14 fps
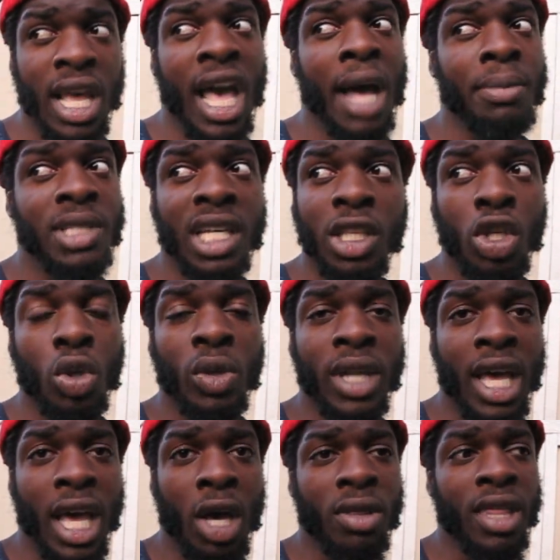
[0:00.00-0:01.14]
I'm telling you
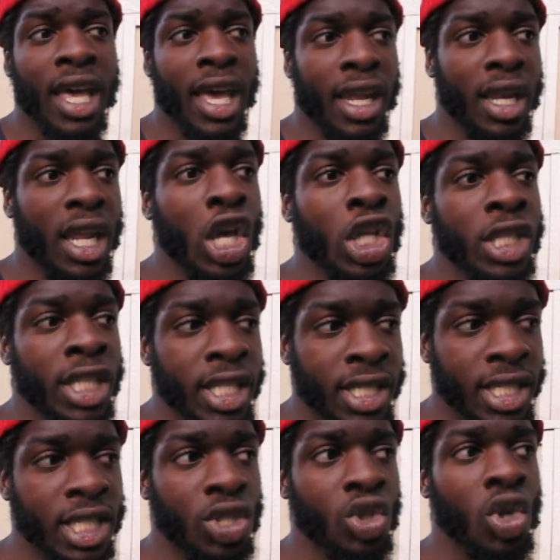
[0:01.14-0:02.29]
now that this
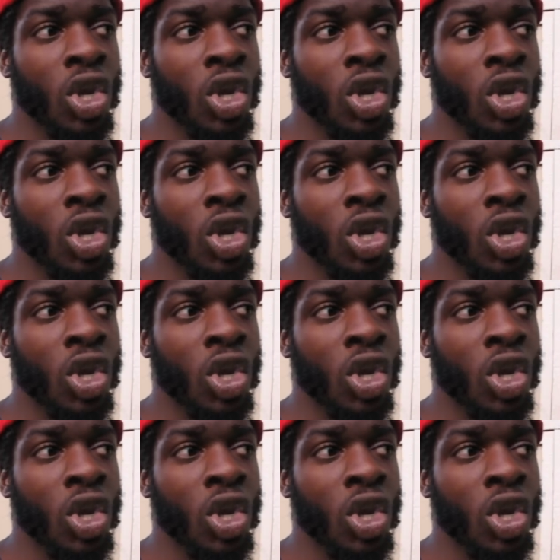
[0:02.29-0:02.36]
is